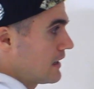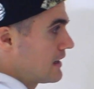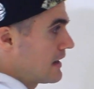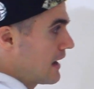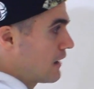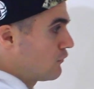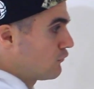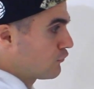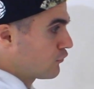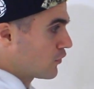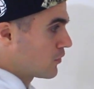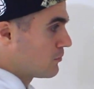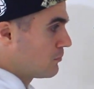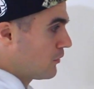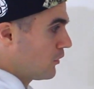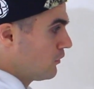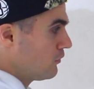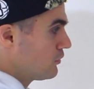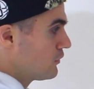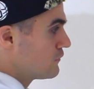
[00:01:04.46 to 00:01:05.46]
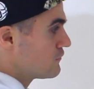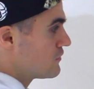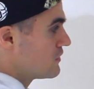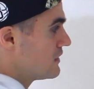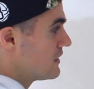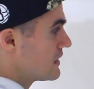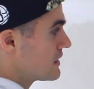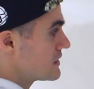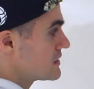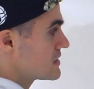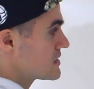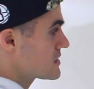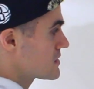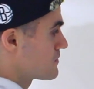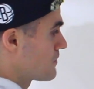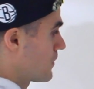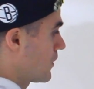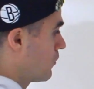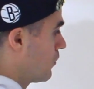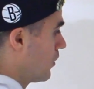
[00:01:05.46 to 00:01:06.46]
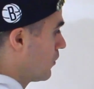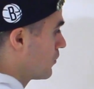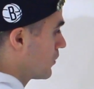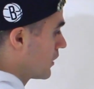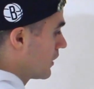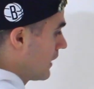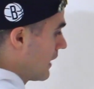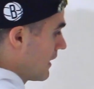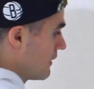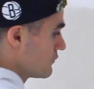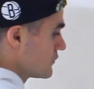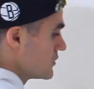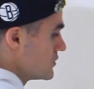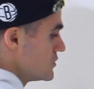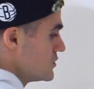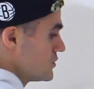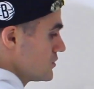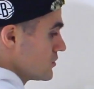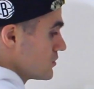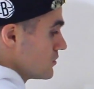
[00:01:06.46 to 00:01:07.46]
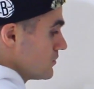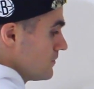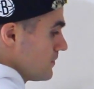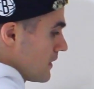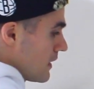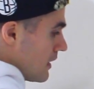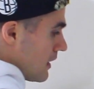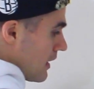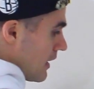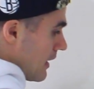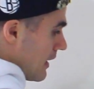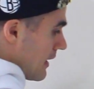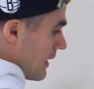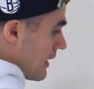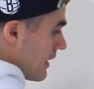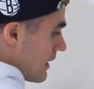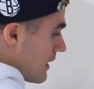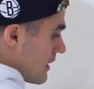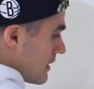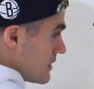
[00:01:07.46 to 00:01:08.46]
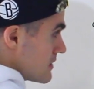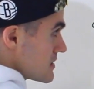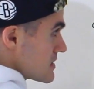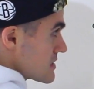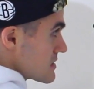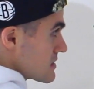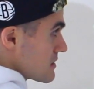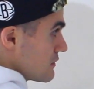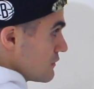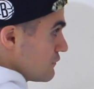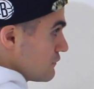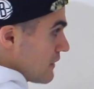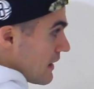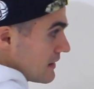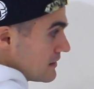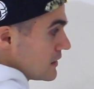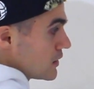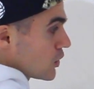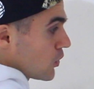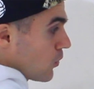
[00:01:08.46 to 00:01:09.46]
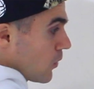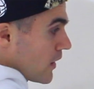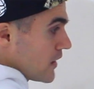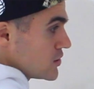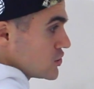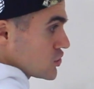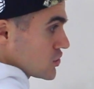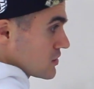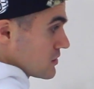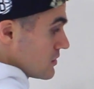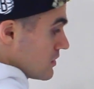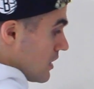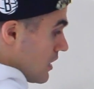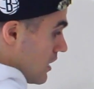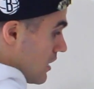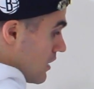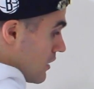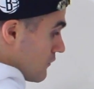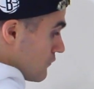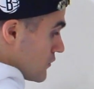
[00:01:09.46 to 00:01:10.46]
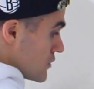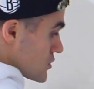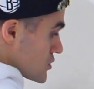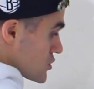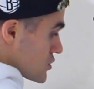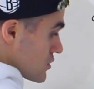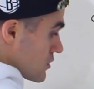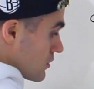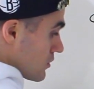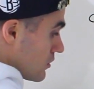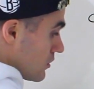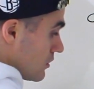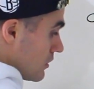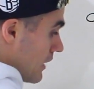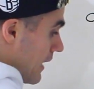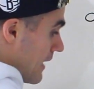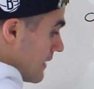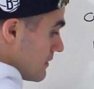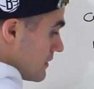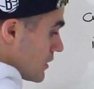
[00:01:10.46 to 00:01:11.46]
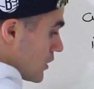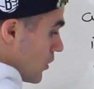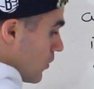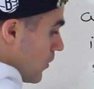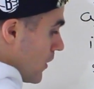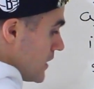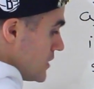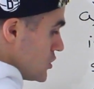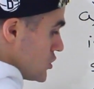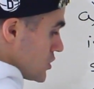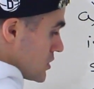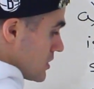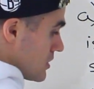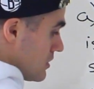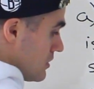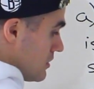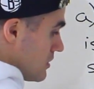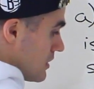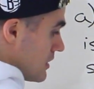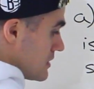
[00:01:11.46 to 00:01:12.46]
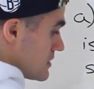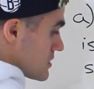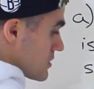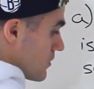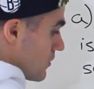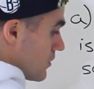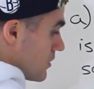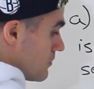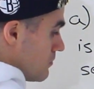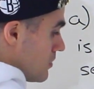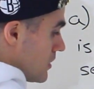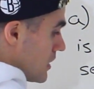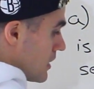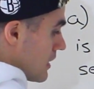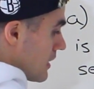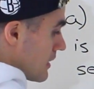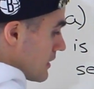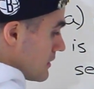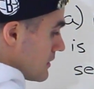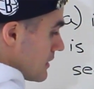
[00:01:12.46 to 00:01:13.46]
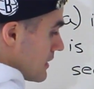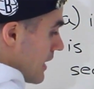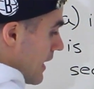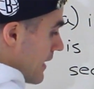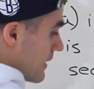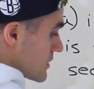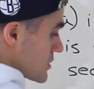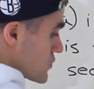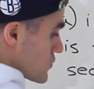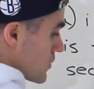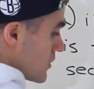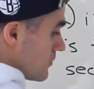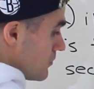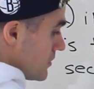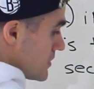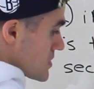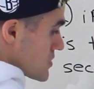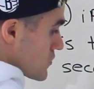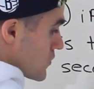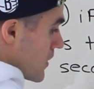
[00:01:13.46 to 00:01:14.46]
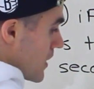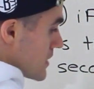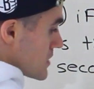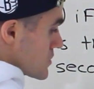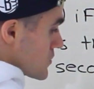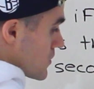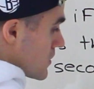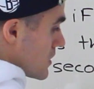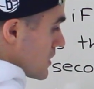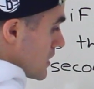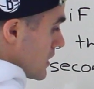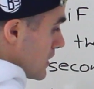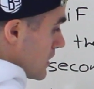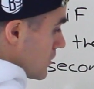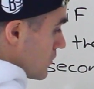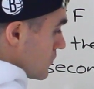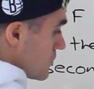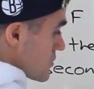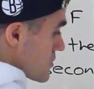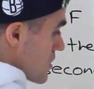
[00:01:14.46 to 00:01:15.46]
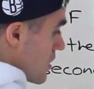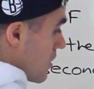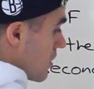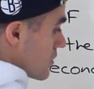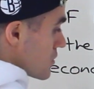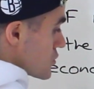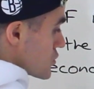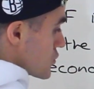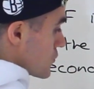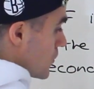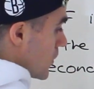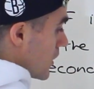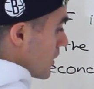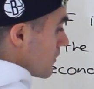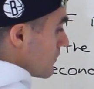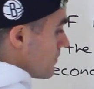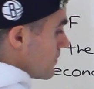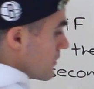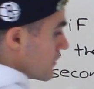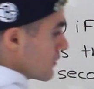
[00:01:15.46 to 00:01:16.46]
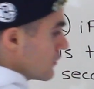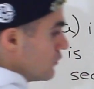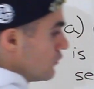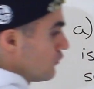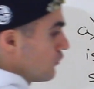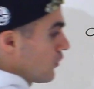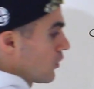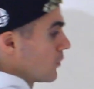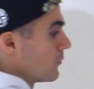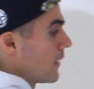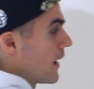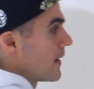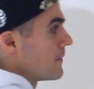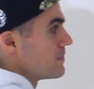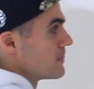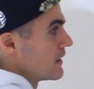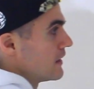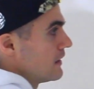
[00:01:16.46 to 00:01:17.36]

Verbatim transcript: Now, for both of these, what we're going to have to do is find the equation of the circle. And the equation, it's going to be in the x squared plus y squared equals r squared format.